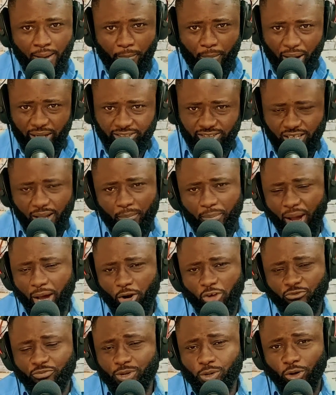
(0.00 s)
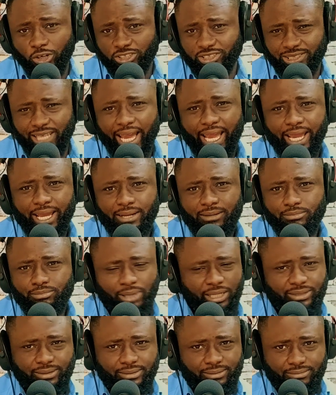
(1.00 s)
But some part of me was saying,
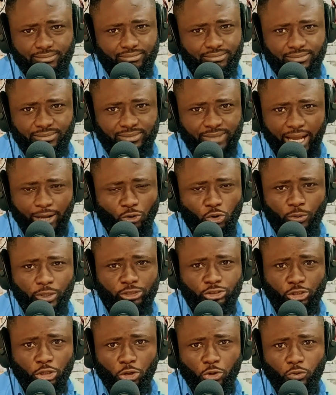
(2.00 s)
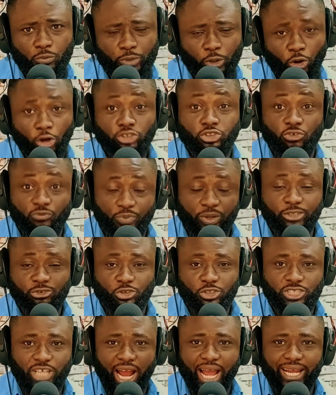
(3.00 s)
but that could be true because you've been
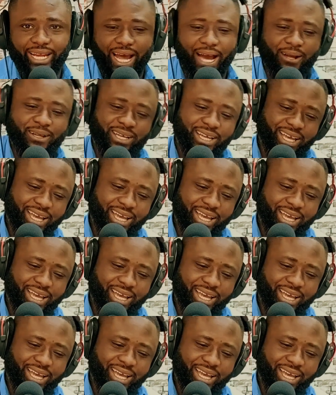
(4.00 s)
to China.